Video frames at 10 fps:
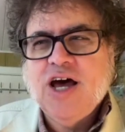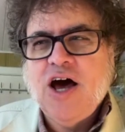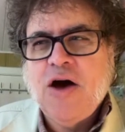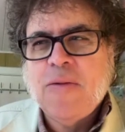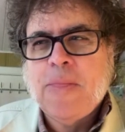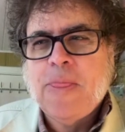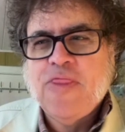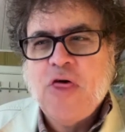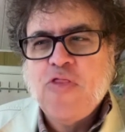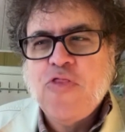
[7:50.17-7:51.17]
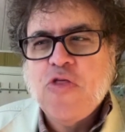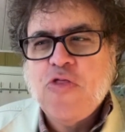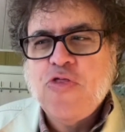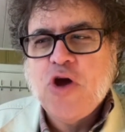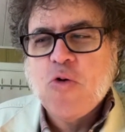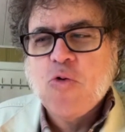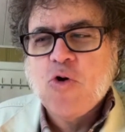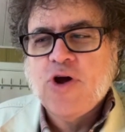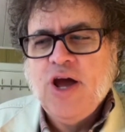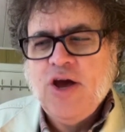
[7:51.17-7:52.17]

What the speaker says: That there were,